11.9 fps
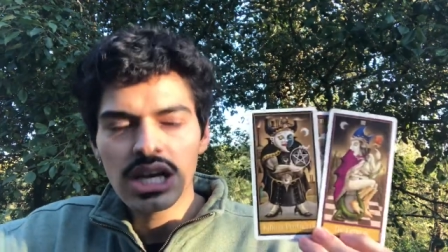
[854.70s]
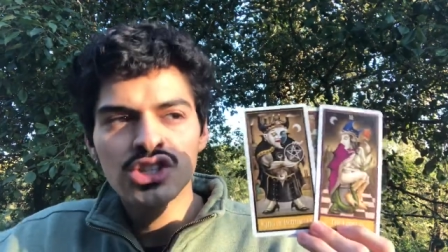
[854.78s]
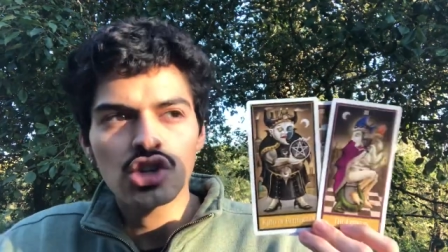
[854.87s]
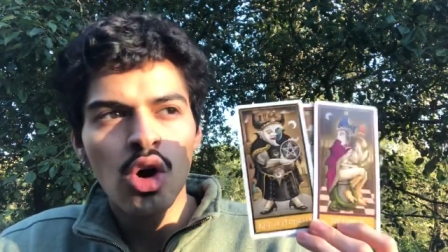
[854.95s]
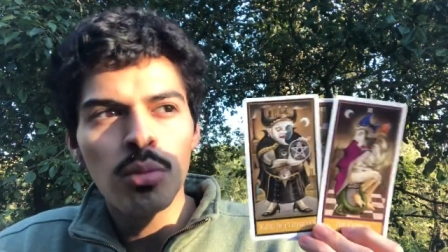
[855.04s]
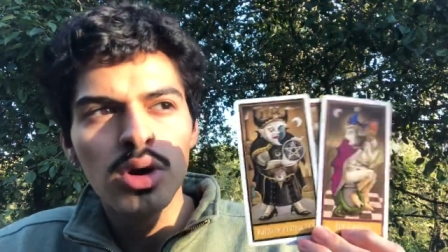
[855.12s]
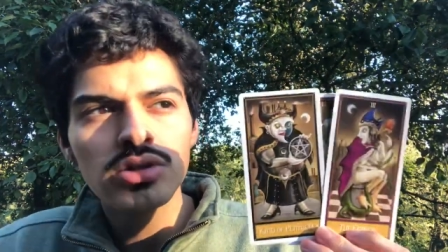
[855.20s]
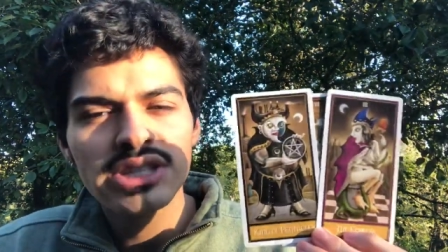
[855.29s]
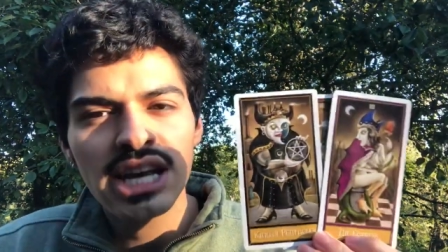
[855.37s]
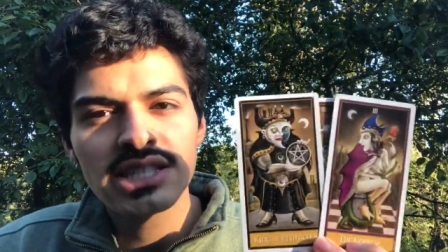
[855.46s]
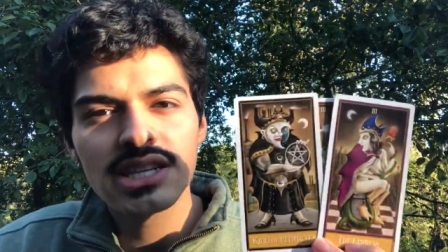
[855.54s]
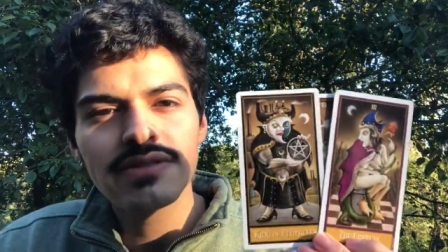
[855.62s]
it's almost
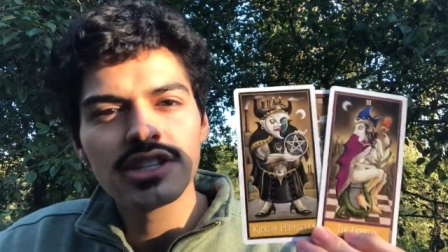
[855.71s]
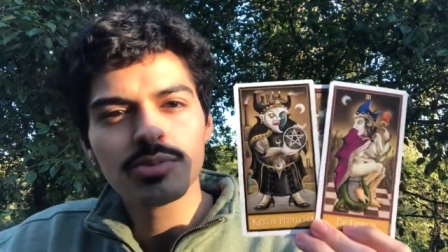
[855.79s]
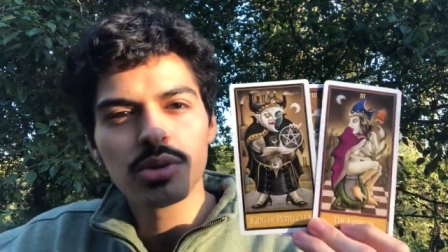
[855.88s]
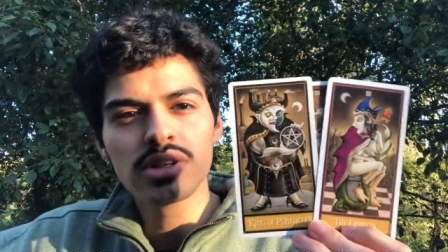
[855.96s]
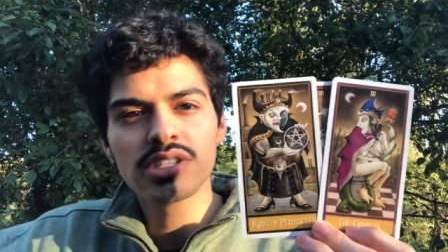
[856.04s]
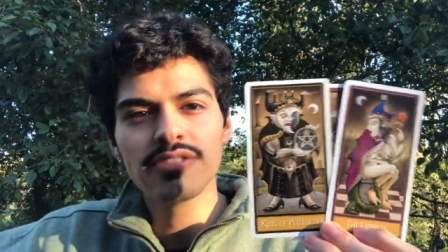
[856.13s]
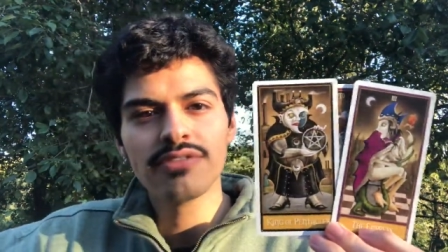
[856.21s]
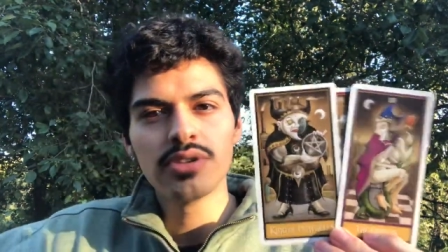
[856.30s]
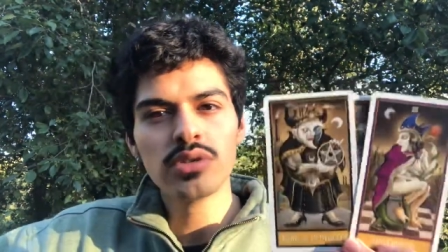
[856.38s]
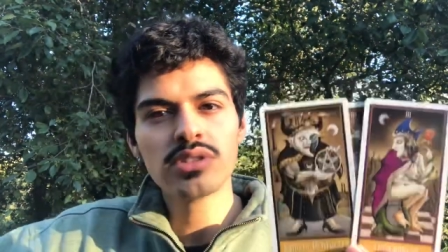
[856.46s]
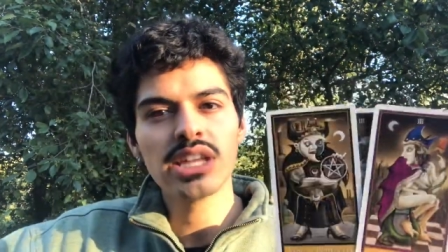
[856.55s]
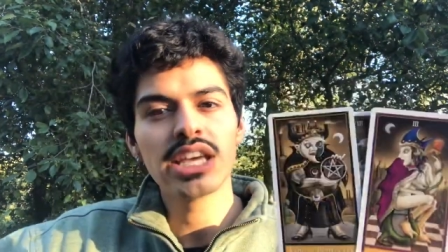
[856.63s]
as if this person
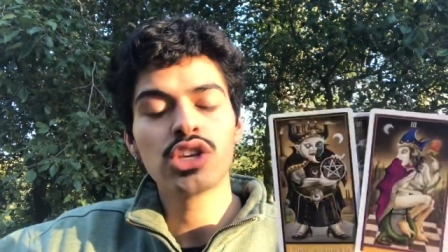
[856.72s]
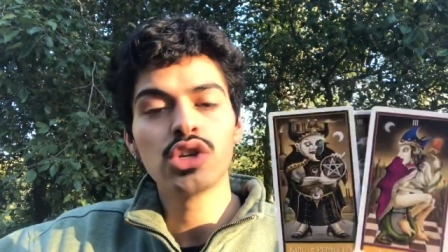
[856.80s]
feels like